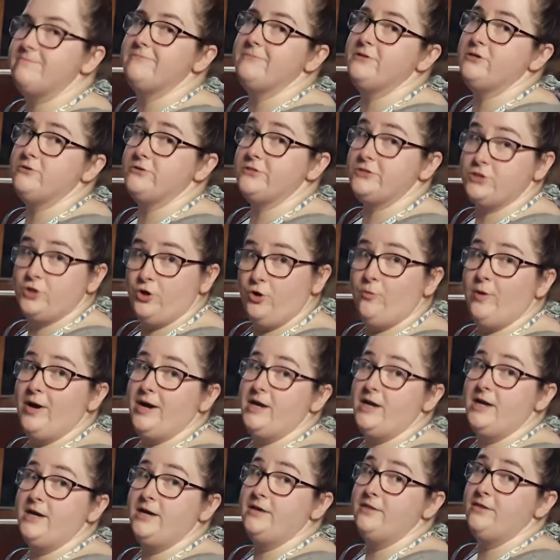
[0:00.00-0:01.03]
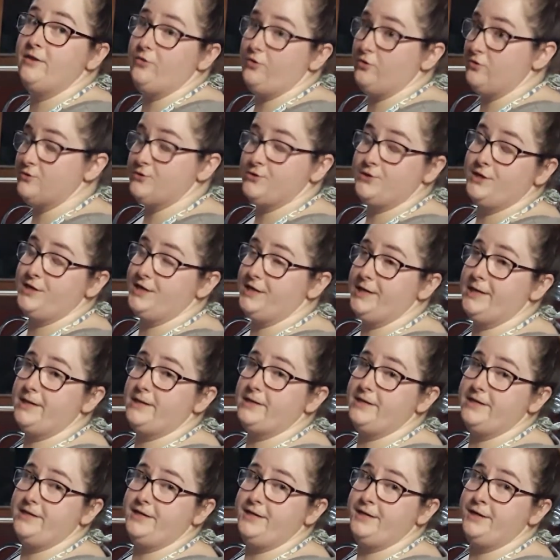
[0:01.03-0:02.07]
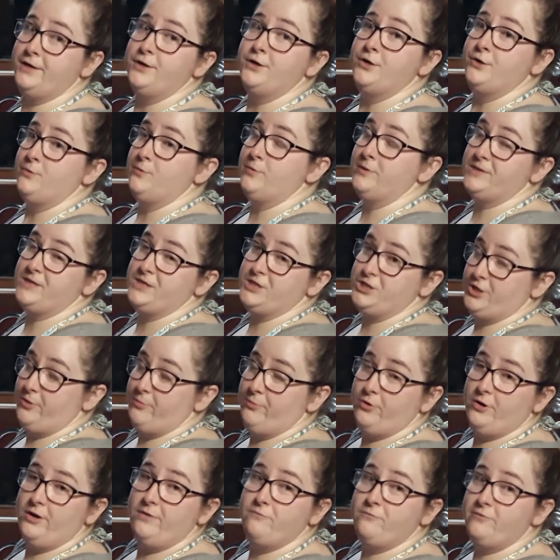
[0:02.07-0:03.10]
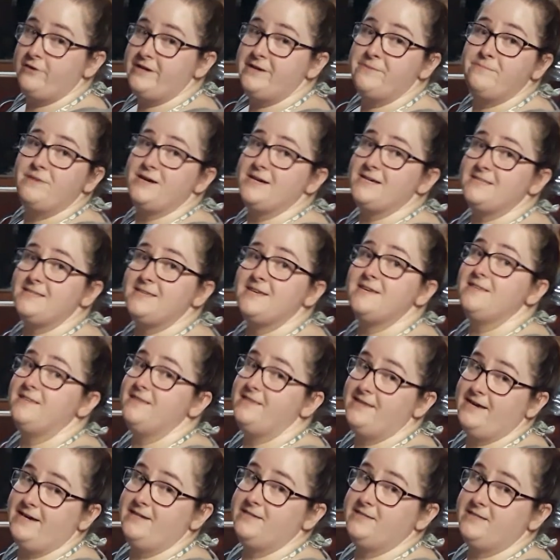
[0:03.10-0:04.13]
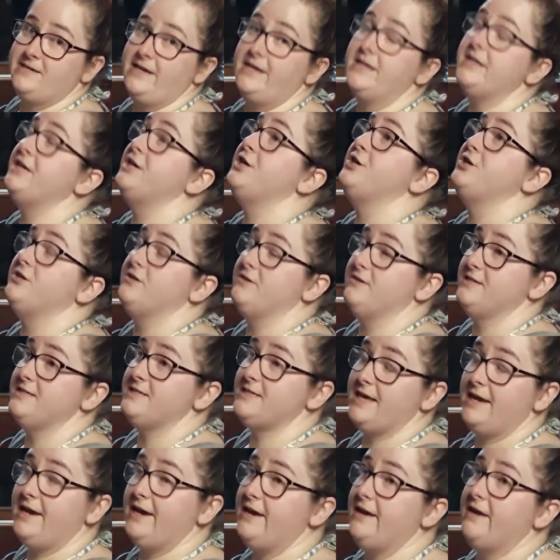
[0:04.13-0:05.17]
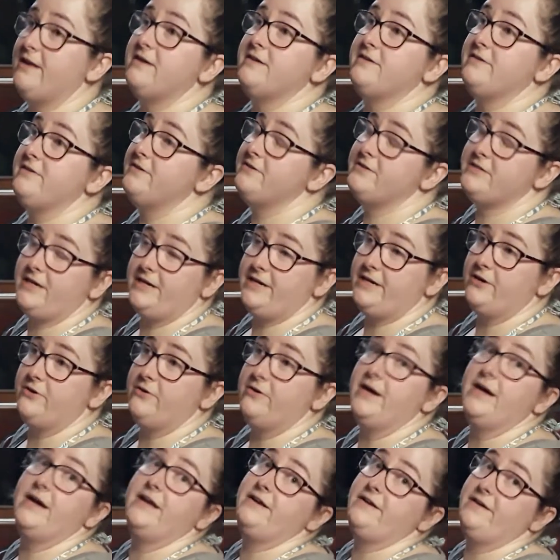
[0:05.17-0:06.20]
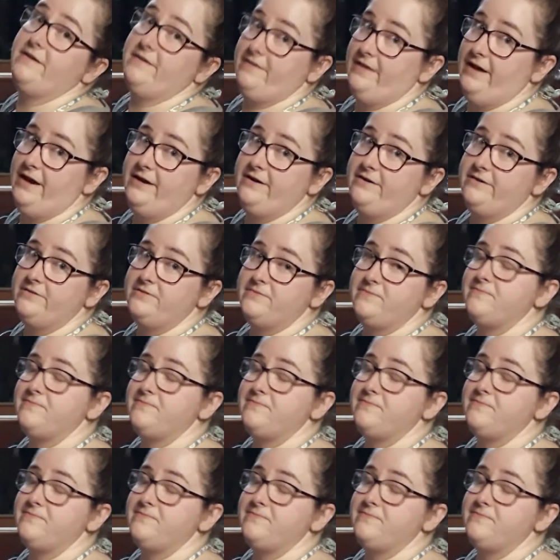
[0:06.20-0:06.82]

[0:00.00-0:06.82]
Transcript: There's no way that those are going to get clean with the jumbled up freaking mess that is Katie. You're insane, you're psycho, and you're a liar.